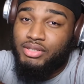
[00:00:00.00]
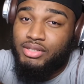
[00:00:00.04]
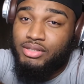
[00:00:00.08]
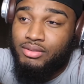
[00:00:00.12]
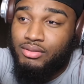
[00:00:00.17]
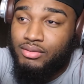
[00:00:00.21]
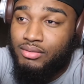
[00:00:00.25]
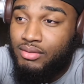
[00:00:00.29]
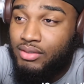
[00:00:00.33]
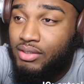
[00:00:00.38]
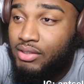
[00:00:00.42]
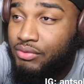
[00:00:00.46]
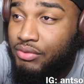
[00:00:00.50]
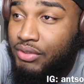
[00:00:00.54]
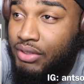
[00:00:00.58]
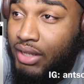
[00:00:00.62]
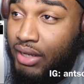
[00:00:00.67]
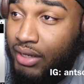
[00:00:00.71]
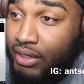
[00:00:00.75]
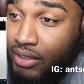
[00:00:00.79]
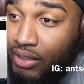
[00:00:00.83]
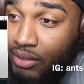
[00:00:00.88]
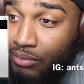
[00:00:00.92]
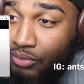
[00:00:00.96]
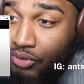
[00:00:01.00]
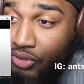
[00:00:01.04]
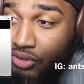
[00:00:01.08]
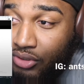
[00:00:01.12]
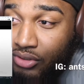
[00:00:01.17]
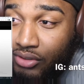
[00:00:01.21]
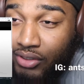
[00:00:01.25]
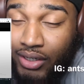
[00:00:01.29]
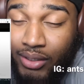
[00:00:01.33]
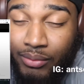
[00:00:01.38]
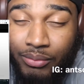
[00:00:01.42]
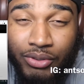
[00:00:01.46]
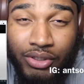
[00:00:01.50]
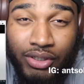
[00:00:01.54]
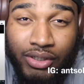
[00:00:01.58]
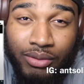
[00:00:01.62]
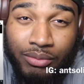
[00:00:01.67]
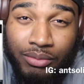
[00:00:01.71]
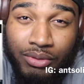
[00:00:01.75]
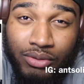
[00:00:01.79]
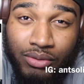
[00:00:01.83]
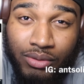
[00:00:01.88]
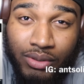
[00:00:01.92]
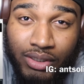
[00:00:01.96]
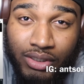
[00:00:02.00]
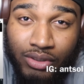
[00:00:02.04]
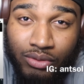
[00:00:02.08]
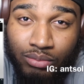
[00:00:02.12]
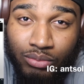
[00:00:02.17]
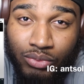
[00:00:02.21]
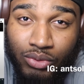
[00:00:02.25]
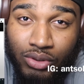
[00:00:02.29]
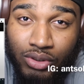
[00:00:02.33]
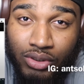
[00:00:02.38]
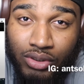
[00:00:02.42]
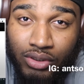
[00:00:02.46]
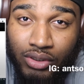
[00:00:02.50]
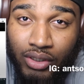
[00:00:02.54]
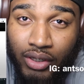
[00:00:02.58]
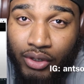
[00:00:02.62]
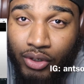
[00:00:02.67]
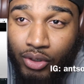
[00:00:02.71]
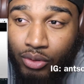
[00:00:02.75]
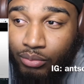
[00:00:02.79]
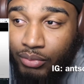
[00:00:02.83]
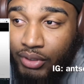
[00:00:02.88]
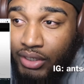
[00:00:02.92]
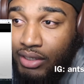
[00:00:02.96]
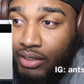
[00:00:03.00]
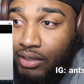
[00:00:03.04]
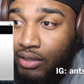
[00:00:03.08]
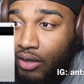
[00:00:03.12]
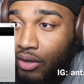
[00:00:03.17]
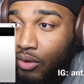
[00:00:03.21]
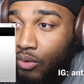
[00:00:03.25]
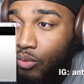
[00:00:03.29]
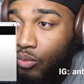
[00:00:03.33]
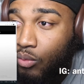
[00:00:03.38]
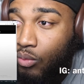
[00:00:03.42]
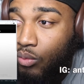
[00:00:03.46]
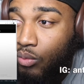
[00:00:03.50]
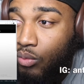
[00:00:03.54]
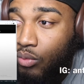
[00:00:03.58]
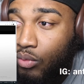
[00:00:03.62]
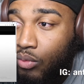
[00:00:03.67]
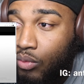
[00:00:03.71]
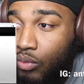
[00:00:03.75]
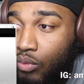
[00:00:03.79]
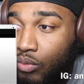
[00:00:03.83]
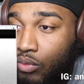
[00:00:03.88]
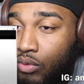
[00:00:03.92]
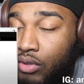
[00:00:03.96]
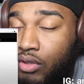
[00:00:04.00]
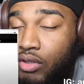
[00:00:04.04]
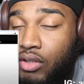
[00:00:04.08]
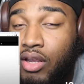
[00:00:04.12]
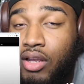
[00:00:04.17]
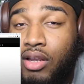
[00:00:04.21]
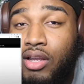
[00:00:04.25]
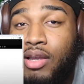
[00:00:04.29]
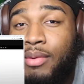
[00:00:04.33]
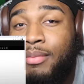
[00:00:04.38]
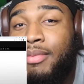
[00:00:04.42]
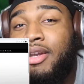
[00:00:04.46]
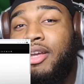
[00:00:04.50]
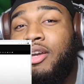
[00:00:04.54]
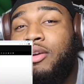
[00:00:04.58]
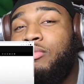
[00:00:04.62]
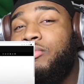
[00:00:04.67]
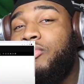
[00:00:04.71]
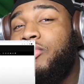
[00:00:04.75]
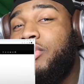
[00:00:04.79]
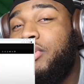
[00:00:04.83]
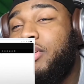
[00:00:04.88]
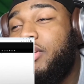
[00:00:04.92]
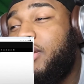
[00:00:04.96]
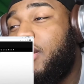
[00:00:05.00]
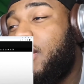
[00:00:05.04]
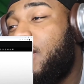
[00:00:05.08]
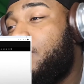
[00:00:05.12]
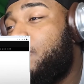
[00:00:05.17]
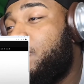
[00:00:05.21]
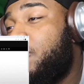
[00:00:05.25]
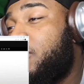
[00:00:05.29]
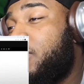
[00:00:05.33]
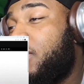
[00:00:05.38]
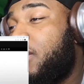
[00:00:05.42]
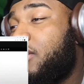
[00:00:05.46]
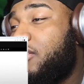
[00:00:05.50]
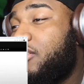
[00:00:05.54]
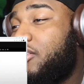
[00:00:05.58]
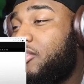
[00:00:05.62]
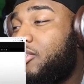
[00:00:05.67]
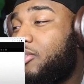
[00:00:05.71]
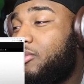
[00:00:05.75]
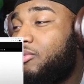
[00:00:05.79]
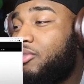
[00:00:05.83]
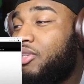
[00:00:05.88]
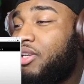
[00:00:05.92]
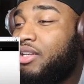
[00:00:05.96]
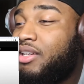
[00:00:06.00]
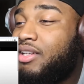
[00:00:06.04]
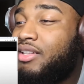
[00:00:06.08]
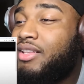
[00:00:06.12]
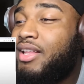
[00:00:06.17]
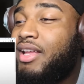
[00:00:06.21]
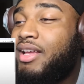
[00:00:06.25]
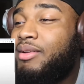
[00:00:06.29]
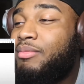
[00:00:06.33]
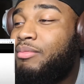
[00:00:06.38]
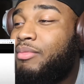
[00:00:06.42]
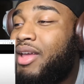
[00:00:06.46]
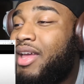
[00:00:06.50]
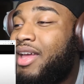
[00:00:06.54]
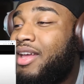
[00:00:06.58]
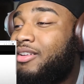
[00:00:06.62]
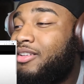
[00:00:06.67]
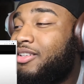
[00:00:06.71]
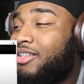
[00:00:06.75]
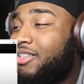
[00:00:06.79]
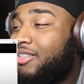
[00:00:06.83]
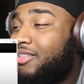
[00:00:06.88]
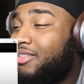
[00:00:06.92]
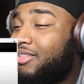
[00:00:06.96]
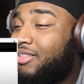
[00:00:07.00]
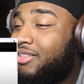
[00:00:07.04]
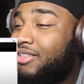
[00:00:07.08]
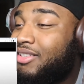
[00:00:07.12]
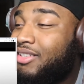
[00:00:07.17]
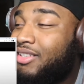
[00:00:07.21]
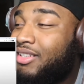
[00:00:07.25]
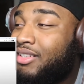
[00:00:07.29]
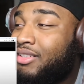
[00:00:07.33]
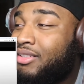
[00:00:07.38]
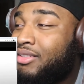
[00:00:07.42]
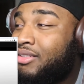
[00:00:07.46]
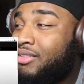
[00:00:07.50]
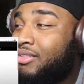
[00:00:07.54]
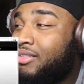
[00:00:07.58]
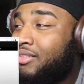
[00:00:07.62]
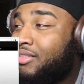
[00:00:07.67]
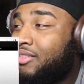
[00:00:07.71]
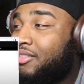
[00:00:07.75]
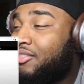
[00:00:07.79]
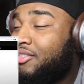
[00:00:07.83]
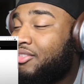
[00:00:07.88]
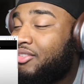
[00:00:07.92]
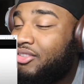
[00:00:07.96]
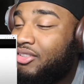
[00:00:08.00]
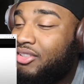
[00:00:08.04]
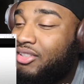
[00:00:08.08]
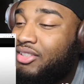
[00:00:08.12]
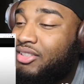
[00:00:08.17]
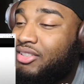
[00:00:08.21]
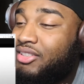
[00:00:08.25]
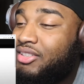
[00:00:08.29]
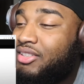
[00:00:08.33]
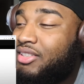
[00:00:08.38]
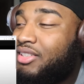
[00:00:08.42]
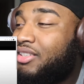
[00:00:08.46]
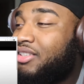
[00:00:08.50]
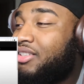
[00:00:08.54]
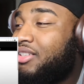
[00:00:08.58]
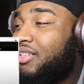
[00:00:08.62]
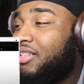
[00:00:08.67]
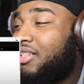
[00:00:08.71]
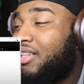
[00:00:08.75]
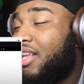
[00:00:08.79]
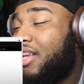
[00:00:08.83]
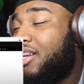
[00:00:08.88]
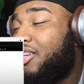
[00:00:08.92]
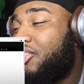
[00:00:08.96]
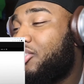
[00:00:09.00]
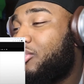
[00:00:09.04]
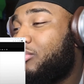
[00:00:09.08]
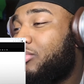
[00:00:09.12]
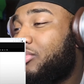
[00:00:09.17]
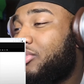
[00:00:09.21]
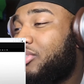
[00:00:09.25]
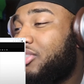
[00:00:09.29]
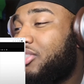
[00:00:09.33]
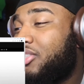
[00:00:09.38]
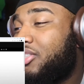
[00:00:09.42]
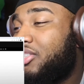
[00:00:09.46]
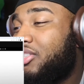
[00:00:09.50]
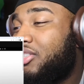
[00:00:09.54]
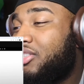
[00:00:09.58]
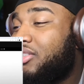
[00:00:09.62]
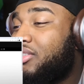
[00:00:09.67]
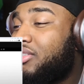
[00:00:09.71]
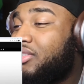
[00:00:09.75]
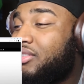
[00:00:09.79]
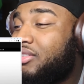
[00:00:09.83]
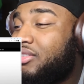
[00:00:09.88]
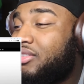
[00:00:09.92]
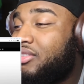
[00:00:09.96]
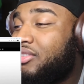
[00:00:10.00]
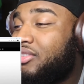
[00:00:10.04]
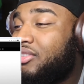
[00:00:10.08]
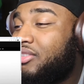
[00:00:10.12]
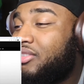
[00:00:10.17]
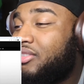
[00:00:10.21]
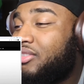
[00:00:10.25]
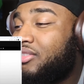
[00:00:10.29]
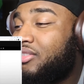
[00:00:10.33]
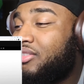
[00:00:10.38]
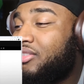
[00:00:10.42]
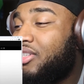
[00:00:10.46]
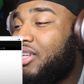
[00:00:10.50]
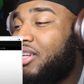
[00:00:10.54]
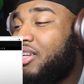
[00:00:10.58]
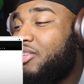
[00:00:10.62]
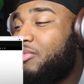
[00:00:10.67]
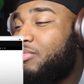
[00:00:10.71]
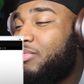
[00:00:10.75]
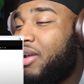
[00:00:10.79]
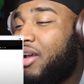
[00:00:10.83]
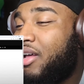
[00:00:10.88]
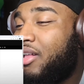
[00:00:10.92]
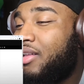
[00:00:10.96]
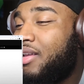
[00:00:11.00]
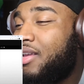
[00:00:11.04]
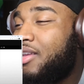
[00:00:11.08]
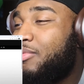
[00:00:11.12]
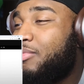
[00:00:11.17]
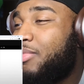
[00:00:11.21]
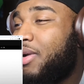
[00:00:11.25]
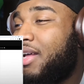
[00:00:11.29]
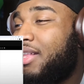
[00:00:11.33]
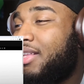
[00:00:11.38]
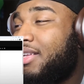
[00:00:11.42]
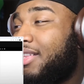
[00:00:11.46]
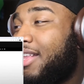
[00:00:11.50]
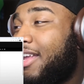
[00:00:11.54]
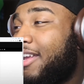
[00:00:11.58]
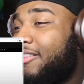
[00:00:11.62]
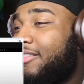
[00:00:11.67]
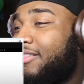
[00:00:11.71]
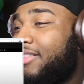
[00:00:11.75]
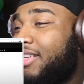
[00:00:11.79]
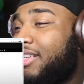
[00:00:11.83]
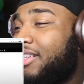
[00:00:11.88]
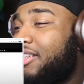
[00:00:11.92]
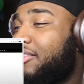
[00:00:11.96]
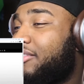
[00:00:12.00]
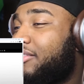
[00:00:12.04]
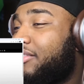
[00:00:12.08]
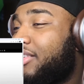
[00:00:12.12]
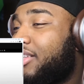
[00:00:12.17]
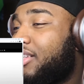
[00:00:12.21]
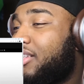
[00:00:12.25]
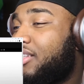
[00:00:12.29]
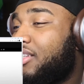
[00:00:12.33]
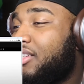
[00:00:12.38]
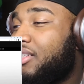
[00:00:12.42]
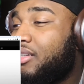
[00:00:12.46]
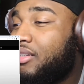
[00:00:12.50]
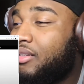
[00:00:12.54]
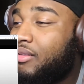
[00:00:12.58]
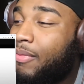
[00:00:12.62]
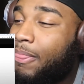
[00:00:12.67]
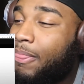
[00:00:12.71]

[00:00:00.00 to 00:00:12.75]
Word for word: it. Leave a like, comment, subscribe, share, request more down below. Y'all coming out more in the comment section. You know what I'm saying? A lot of mad niggas and shit. Uh, a lot of supporters. No, it's probably it's probably like 50 50.